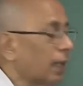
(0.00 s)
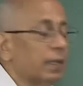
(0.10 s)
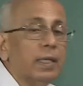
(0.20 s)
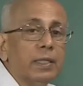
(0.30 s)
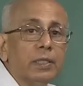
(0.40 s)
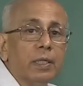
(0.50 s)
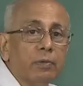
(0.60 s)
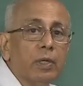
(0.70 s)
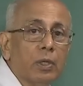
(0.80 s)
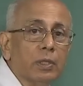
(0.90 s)
and the initial
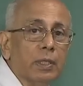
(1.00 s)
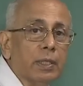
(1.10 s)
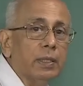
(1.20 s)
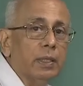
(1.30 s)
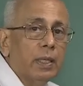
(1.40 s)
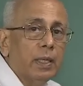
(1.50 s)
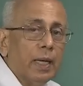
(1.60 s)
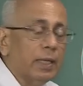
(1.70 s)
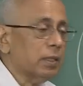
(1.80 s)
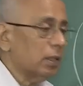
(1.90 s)
velocity.
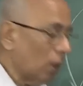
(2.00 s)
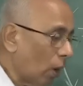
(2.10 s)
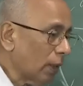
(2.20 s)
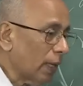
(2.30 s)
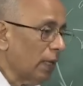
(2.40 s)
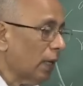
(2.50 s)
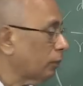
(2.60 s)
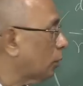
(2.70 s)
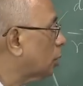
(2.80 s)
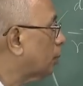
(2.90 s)
It is not enough to